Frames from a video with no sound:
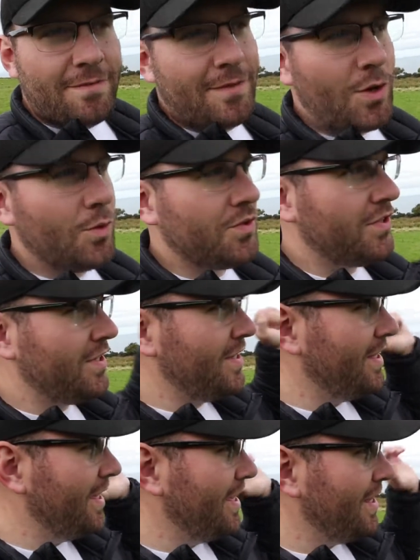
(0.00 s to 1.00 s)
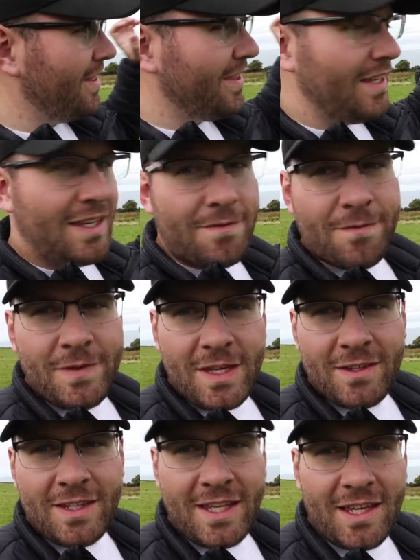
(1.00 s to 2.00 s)
evokes the
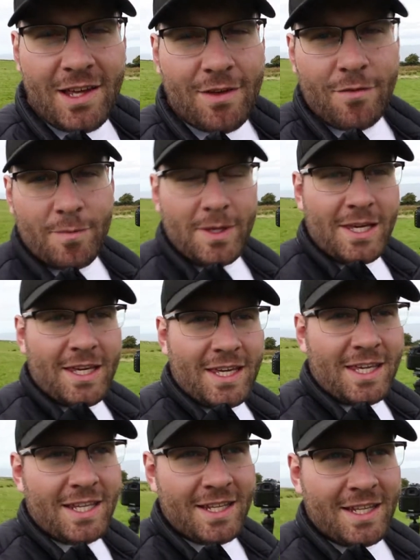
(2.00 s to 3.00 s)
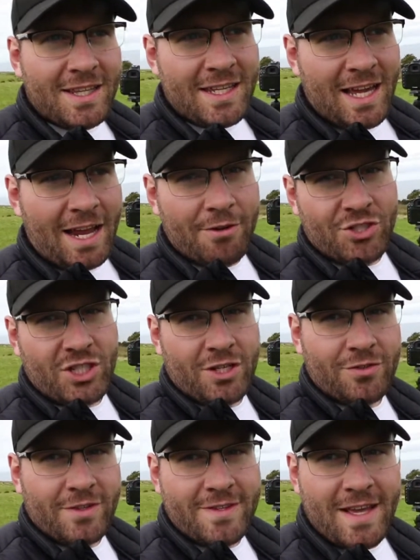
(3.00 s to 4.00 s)
feeling of being in the Irish
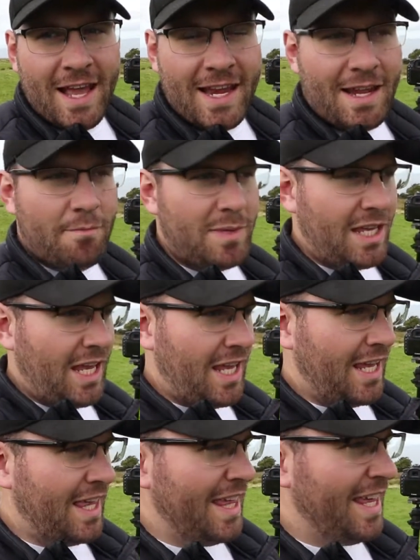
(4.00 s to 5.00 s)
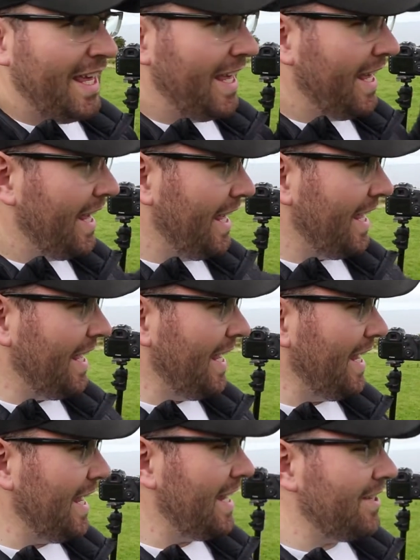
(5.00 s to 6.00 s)
countryside and being
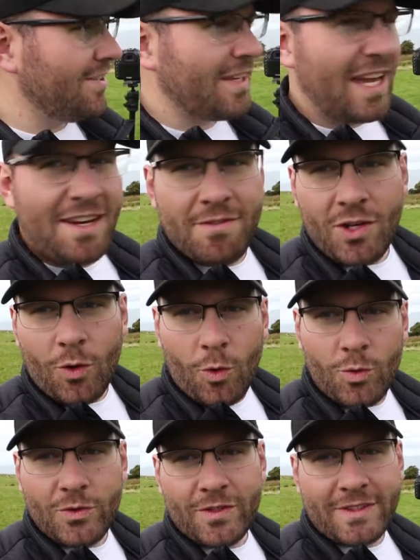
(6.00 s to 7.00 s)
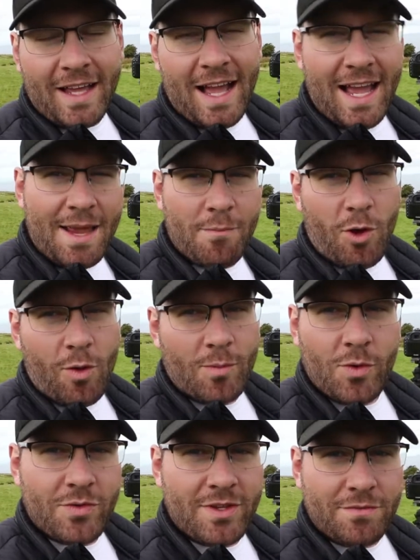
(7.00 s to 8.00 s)
in just kind of an older time
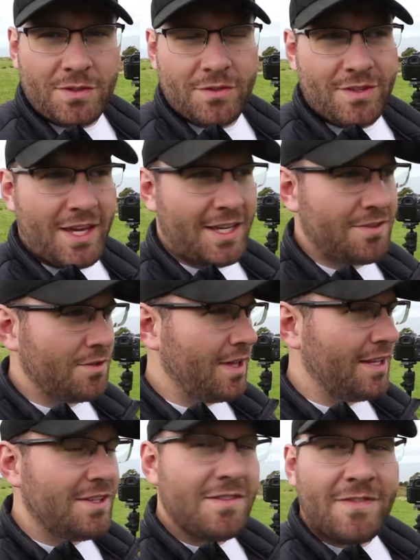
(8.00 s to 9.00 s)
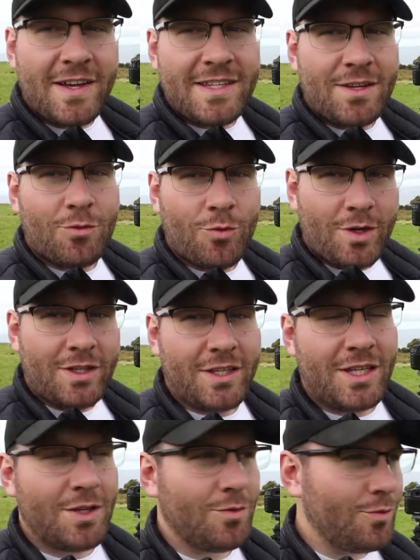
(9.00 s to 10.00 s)
almost, it feels like. So I just find that
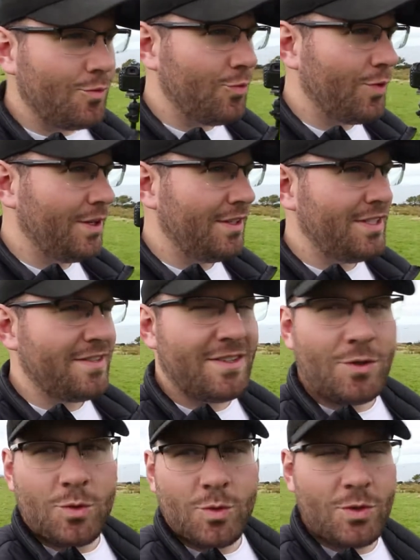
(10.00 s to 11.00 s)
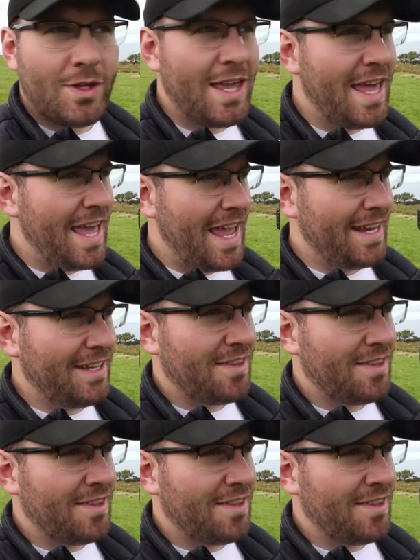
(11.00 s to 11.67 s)
really, really just cool and